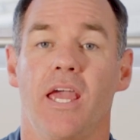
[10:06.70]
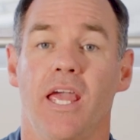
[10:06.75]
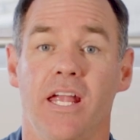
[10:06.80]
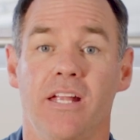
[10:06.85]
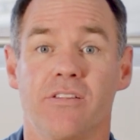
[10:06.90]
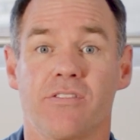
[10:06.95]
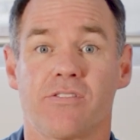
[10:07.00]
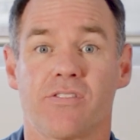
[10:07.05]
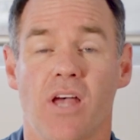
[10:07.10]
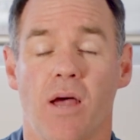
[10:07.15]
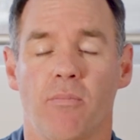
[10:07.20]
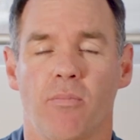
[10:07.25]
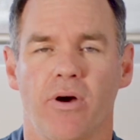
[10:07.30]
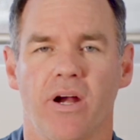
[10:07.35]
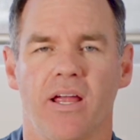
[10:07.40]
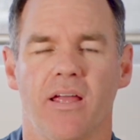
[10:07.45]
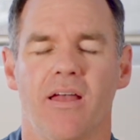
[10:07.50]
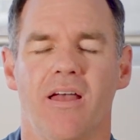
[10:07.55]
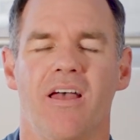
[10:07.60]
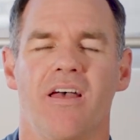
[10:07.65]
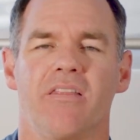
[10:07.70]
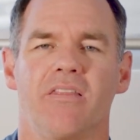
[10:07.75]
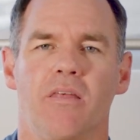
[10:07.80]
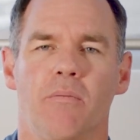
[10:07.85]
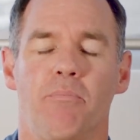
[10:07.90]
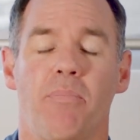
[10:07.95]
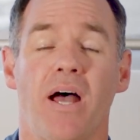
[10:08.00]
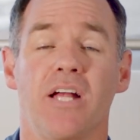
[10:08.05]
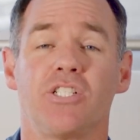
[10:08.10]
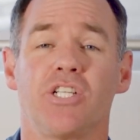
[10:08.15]
In summary, the
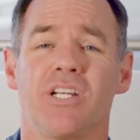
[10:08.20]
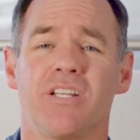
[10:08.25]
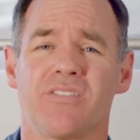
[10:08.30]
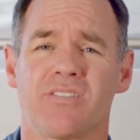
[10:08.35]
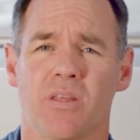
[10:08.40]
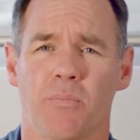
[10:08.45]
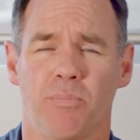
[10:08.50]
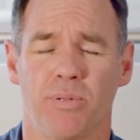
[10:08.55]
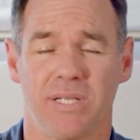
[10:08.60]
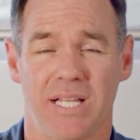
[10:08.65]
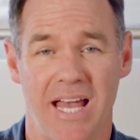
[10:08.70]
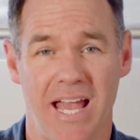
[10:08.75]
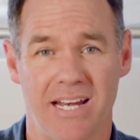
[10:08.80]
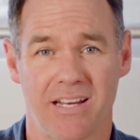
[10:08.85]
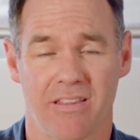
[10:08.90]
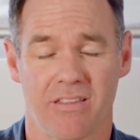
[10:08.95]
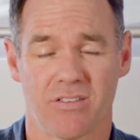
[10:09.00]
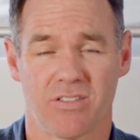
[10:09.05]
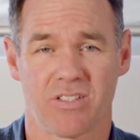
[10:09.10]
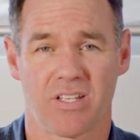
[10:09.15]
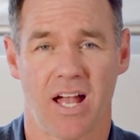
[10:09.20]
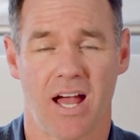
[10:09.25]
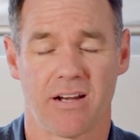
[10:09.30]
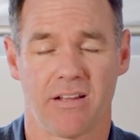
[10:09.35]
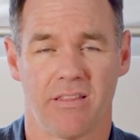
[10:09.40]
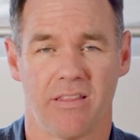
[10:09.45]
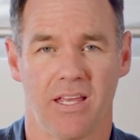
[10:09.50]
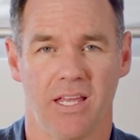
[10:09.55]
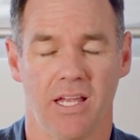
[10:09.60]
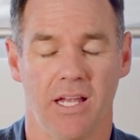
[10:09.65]
budget is the plan at the start
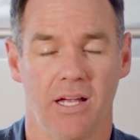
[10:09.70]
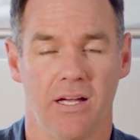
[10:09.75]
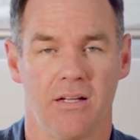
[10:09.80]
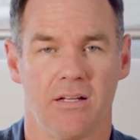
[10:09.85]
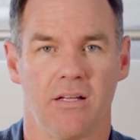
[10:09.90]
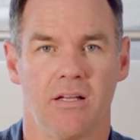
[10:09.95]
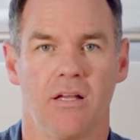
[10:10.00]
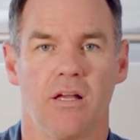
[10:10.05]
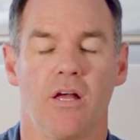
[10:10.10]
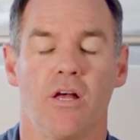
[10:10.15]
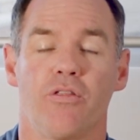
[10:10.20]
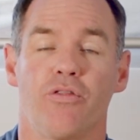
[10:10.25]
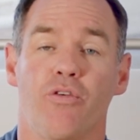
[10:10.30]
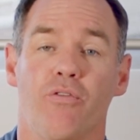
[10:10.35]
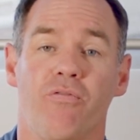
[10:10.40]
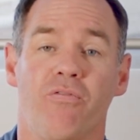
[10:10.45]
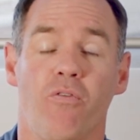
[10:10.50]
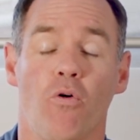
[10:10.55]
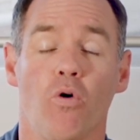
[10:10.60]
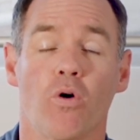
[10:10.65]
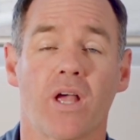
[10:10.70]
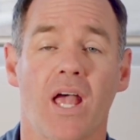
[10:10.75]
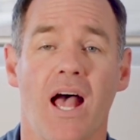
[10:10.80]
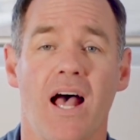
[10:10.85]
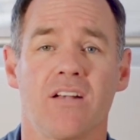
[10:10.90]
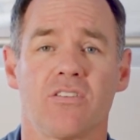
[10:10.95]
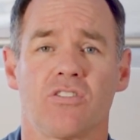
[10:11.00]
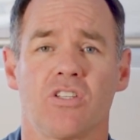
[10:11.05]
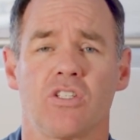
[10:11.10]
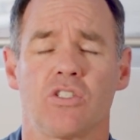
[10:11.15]
of the year. The
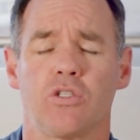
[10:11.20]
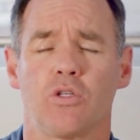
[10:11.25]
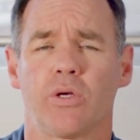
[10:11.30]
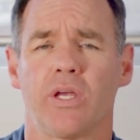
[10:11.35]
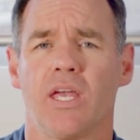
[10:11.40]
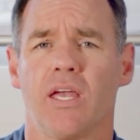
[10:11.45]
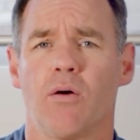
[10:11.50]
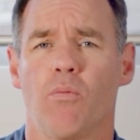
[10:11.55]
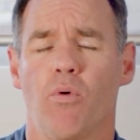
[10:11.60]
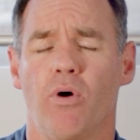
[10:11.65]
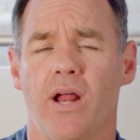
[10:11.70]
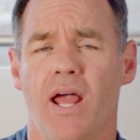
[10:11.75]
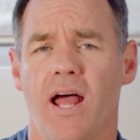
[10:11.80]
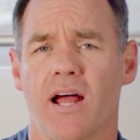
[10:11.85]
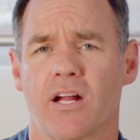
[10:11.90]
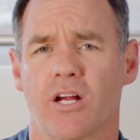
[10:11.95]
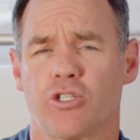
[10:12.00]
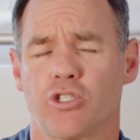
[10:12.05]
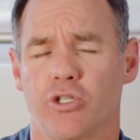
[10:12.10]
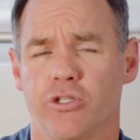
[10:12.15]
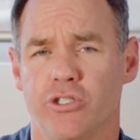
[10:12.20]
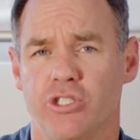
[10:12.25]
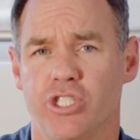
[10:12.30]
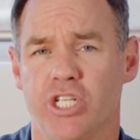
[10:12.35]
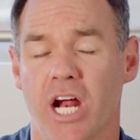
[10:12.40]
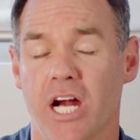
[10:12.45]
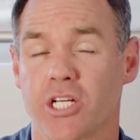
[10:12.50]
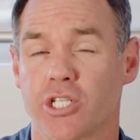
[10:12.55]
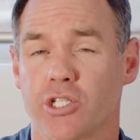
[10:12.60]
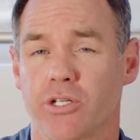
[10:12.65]
forecast is looking at what our
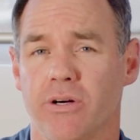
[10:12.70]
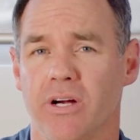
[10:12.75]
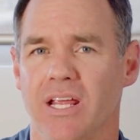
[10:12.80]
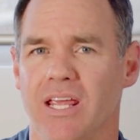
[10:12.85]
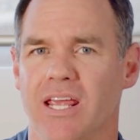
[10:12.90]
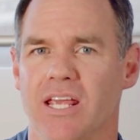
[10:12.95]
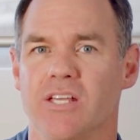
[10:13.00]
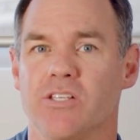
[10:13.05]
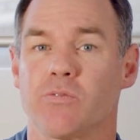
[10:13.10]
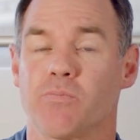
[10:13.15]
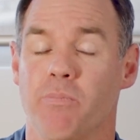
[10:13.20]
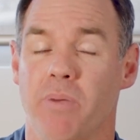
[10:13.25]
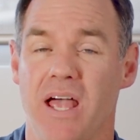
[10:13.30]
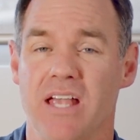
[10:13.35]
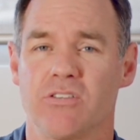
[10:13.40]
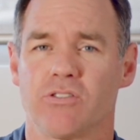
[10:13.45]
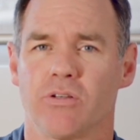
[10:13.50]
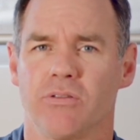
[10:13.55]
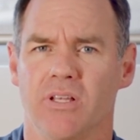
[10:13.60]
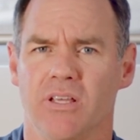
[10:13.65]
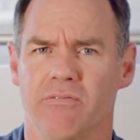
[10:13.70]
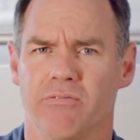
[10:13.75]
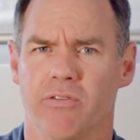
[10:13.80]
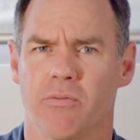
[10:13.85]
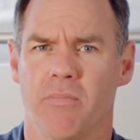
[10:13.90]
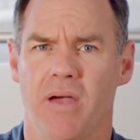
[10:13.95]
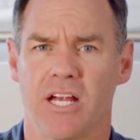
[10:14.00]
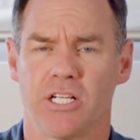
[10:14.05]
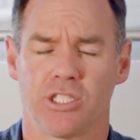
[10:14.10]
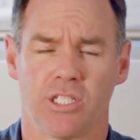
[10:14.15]
trajectory is based on the
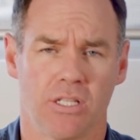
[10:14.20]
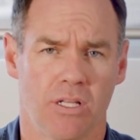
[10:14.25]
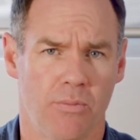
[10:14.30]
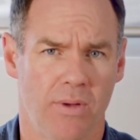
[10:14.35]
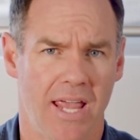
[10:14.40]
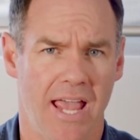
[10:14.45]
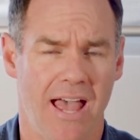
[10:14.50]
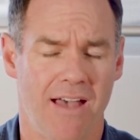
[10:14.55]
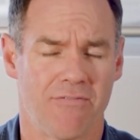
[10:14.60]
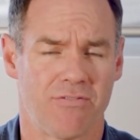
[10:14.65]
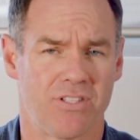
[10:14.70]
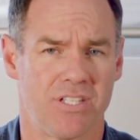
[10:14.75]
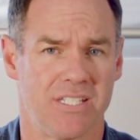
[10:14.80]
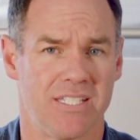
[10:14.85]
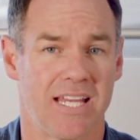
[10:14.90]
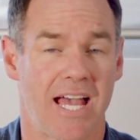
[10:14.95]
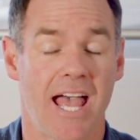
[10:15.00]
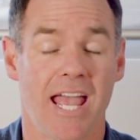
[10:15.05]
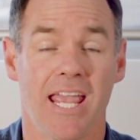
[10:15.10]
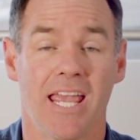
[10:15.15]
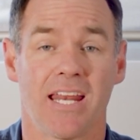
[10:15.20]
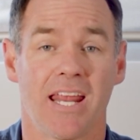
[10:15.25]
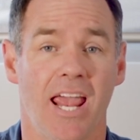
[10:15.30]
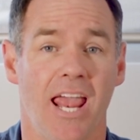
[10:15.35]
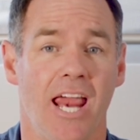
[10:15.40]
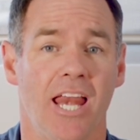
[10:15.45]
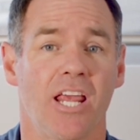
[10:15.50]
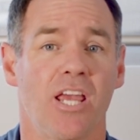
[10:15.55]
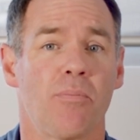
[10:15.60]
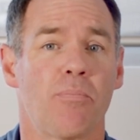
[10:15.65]
information that we have today at
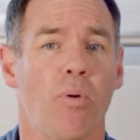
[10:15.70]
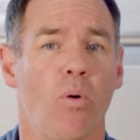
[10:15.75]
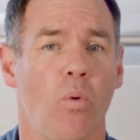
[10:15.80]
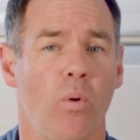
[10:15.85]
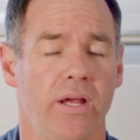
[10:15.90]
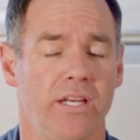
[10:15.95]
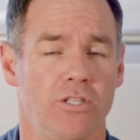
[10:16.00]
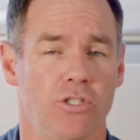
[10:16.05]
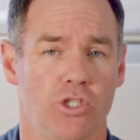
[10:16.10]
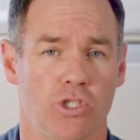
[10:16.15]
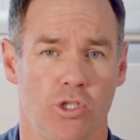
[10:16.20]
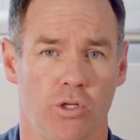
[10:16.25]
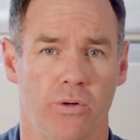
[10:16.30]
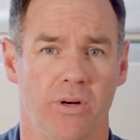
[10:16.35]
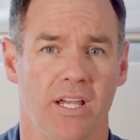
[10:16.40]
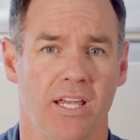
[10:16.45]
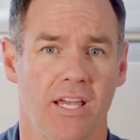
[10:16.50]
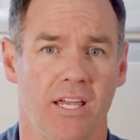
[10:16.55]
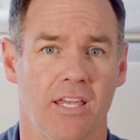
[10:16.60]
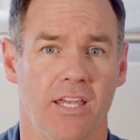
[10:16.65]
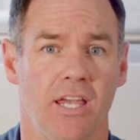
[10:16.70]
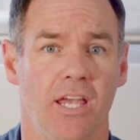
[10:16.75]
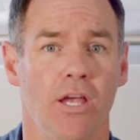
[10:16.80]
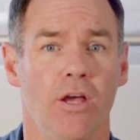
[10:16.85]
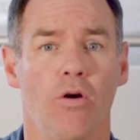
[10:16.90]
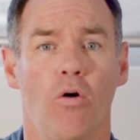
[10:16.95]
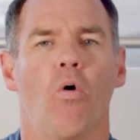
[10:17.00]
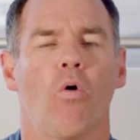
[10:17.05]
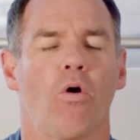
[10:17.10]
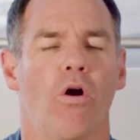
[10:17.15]
any point during a
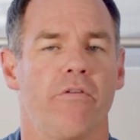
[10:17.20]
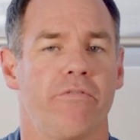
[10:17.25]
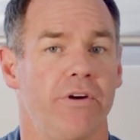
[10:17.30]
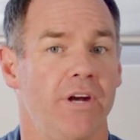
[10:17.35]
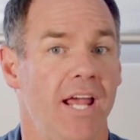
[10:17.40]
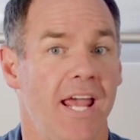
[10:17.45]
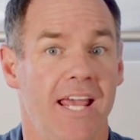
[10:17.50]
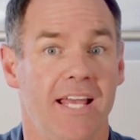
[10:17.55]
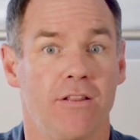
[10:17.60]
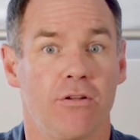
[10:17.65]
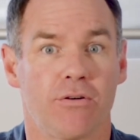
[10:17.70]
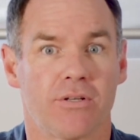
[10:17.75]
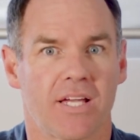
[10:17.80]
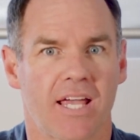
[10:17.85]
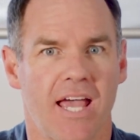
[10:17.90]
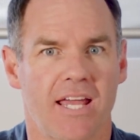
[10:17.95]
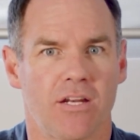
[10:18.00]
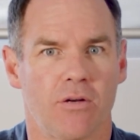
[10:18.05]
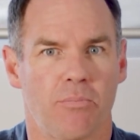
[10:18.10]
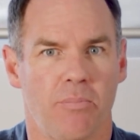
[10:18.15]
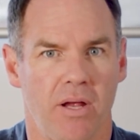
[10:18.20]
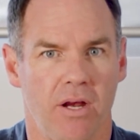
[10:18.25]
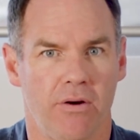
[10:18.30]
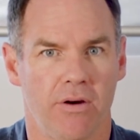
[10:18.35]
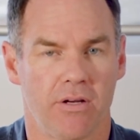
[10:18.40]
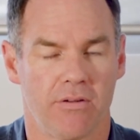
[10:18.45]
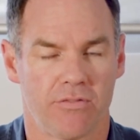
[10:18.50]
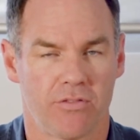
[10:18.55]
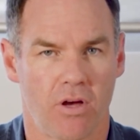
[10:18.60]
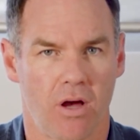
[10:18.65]
year or over an elongated
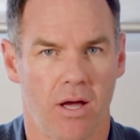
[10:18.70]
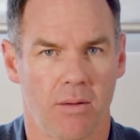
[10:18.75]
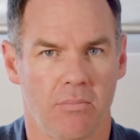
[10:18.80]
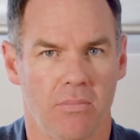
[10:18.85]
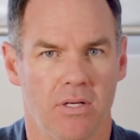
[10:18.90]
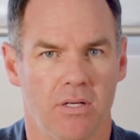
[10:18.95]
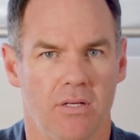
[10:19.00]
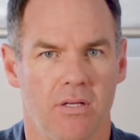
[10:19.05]
period of time.